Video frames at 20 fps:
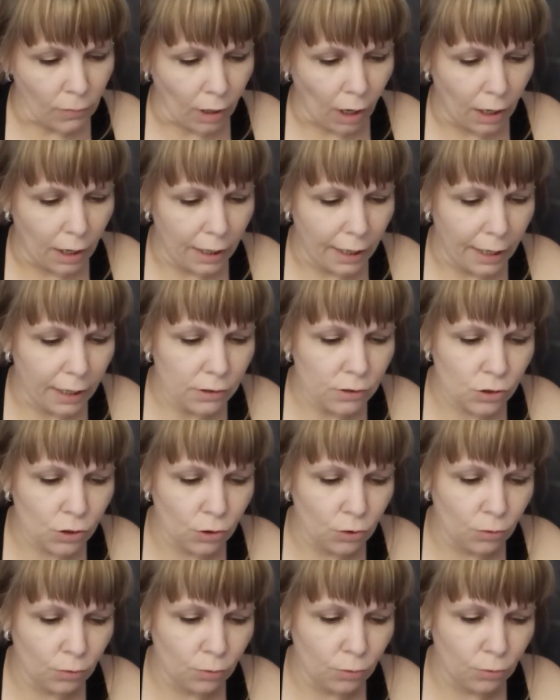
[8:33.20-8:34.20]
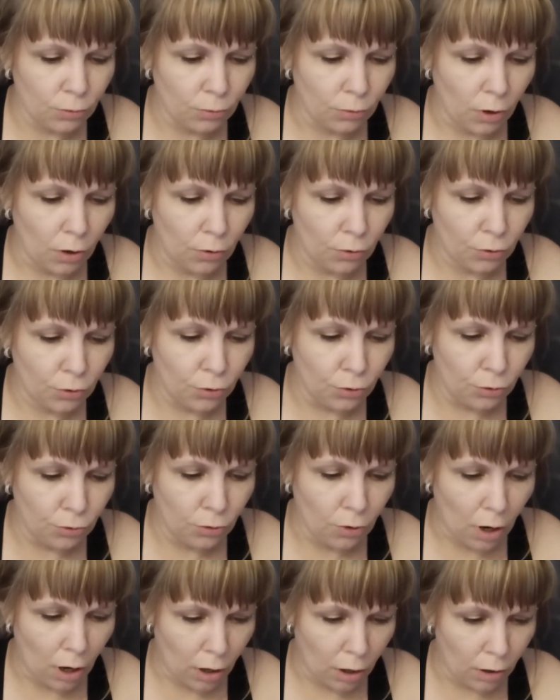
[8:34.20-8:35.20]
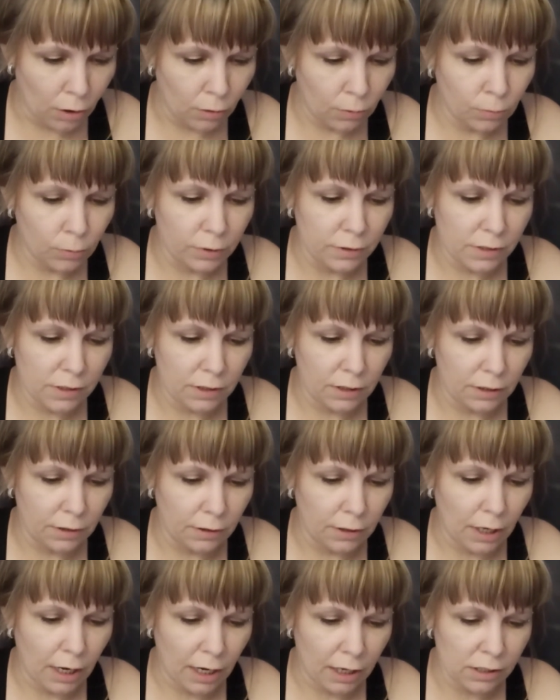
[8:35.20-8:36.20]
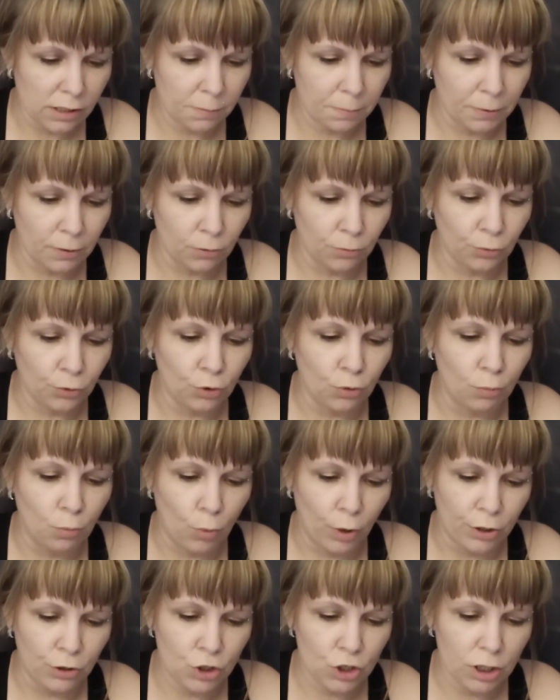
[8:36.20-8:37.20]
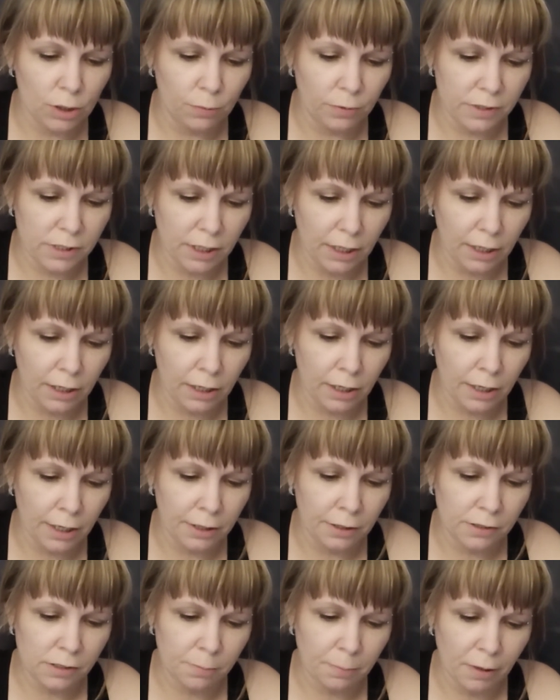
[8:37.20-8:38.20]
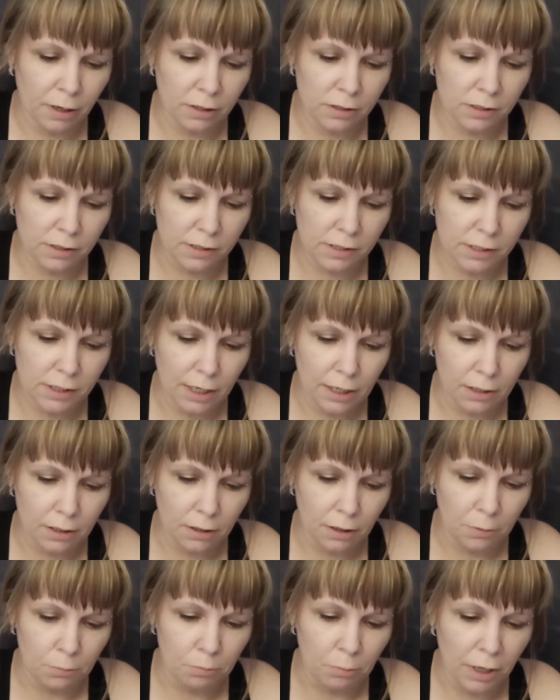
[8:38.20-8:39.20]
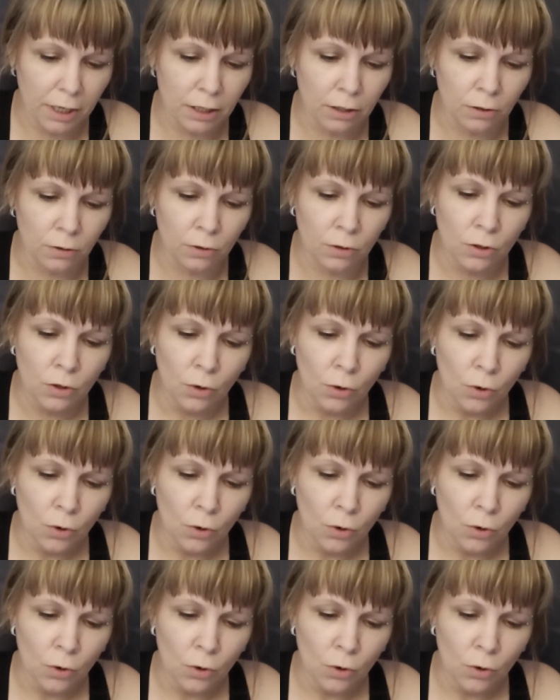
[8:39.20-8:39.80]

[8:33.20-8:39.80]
I asked who all was in the hospital room when she was there, and Esparza stated a male